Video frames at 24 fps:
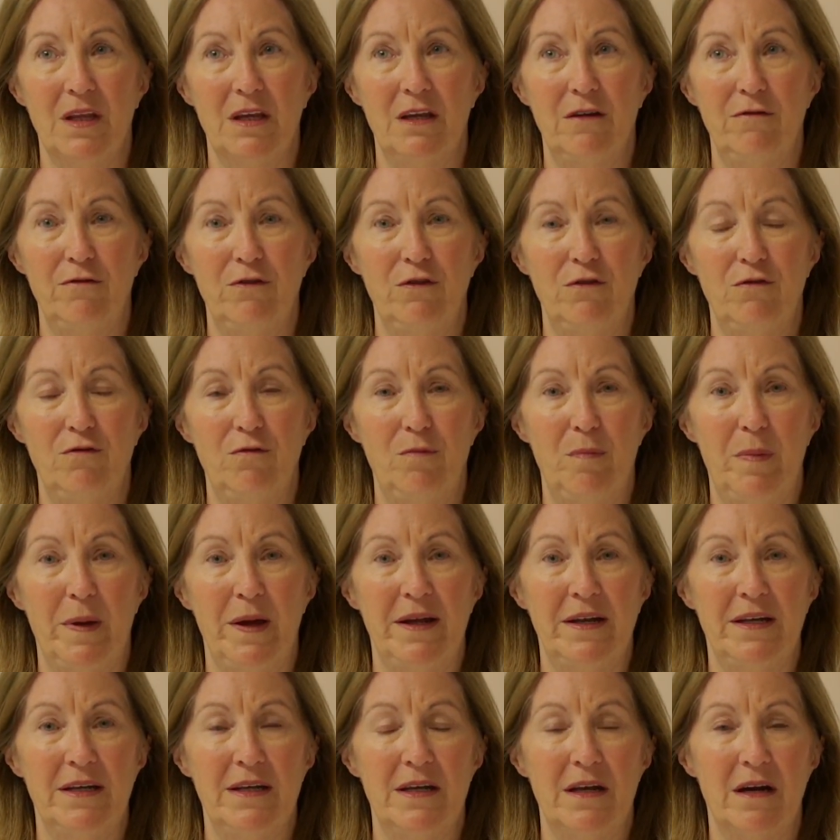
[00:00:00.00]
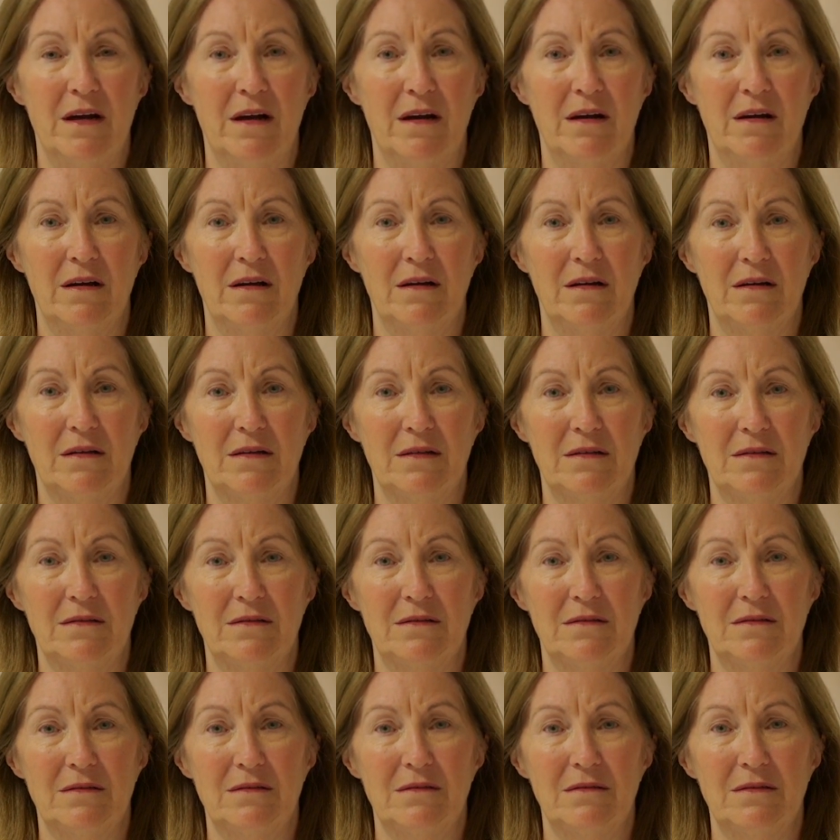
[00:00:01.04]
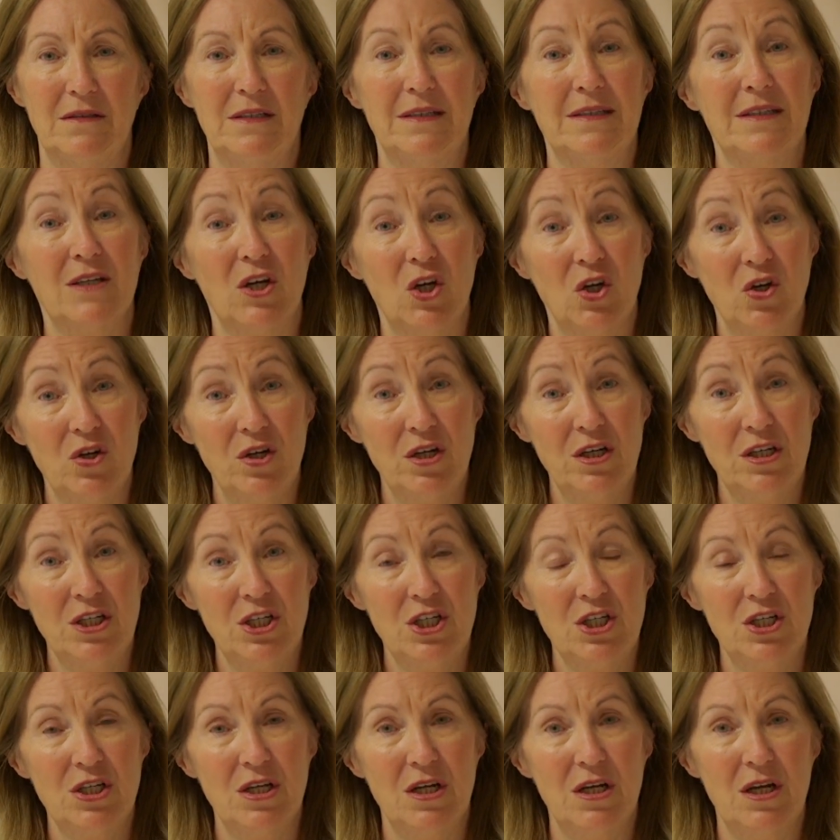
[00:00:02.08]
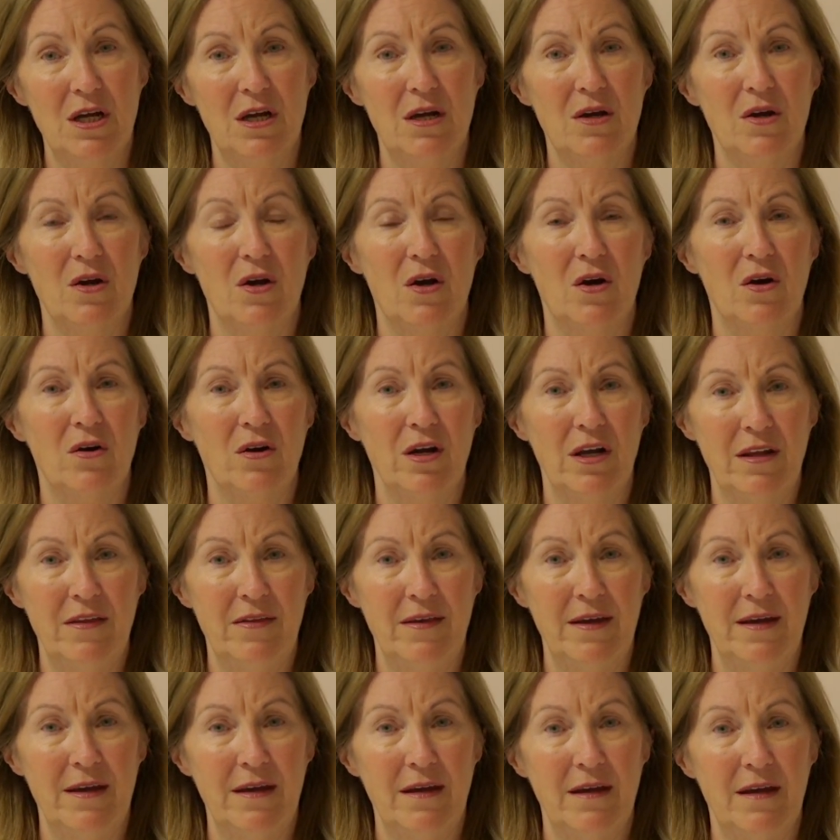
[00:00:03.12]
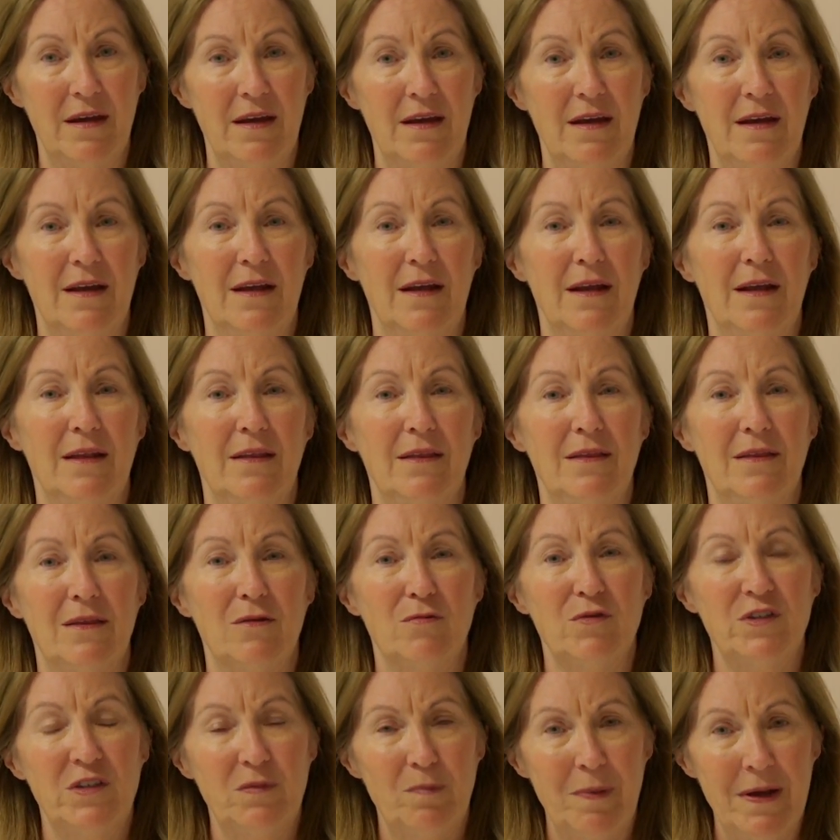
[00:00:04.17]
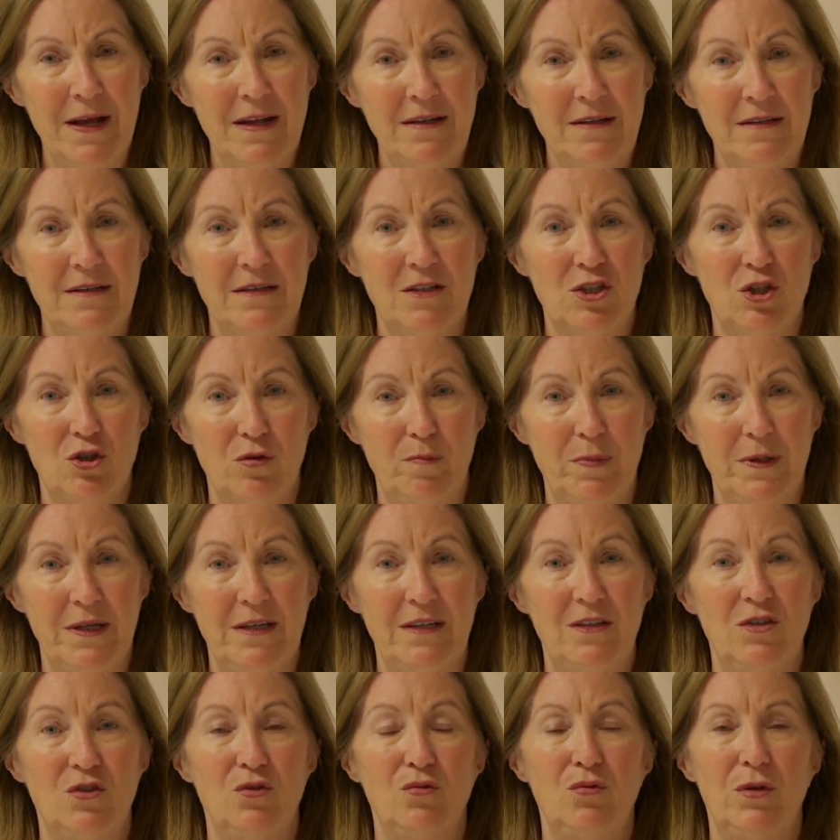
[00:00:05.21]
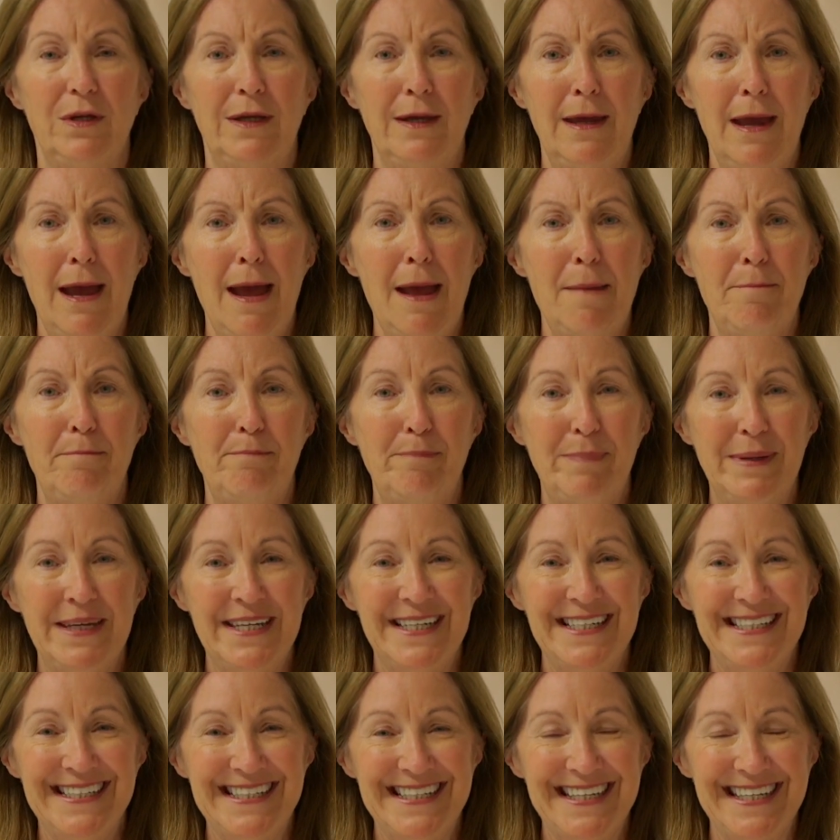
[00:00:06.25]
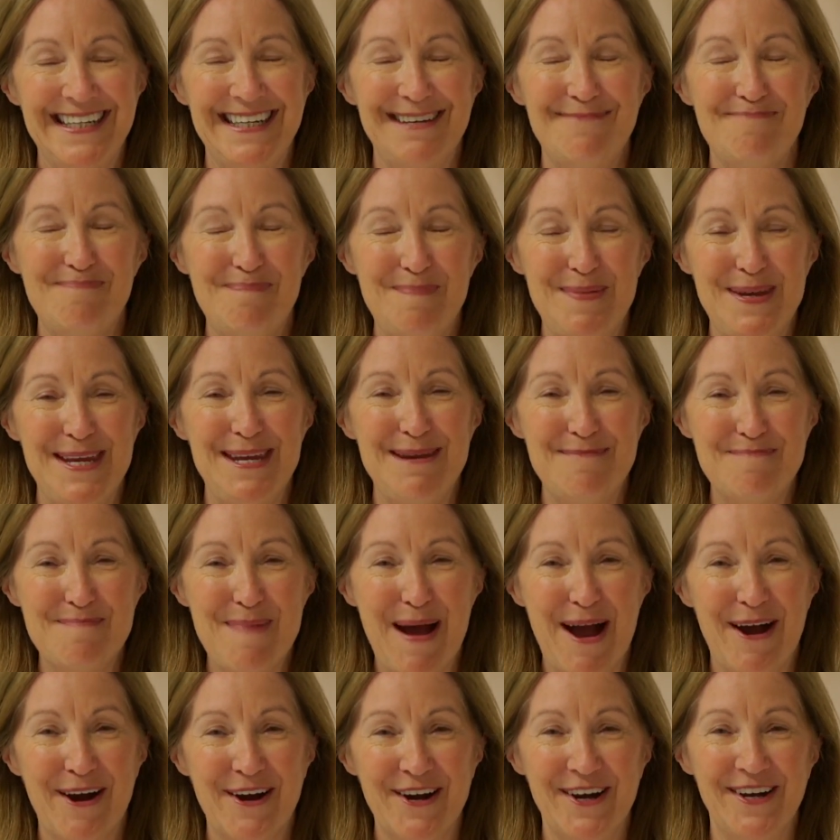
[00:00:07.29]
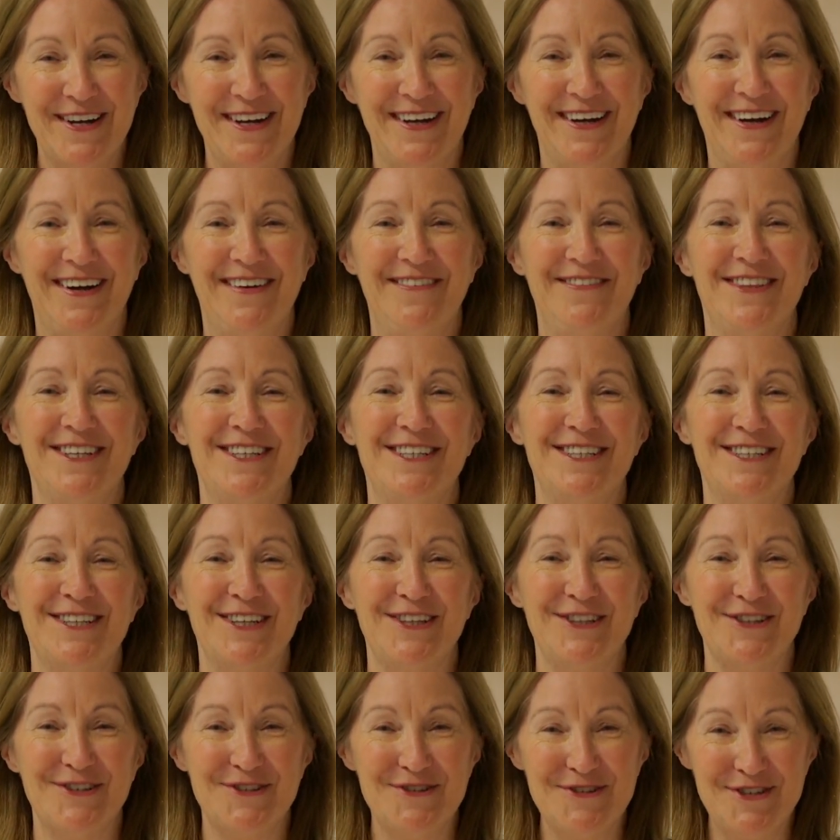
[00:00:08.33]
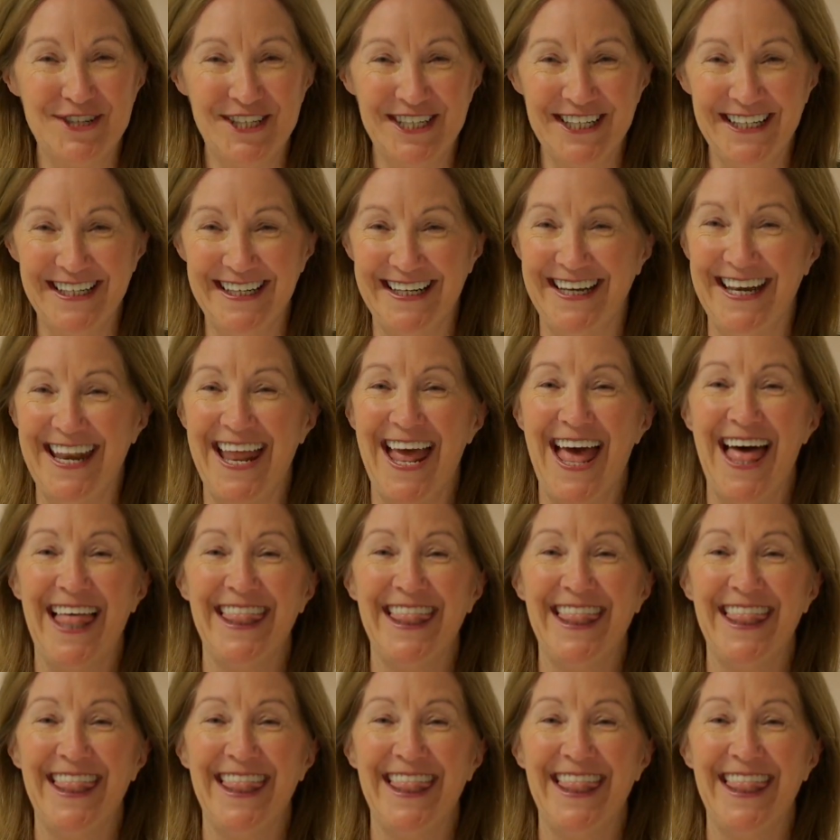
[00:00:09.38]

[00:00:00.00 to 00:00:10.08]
if you've been discouraged or anything, the response should be to get busy, be part of the solution.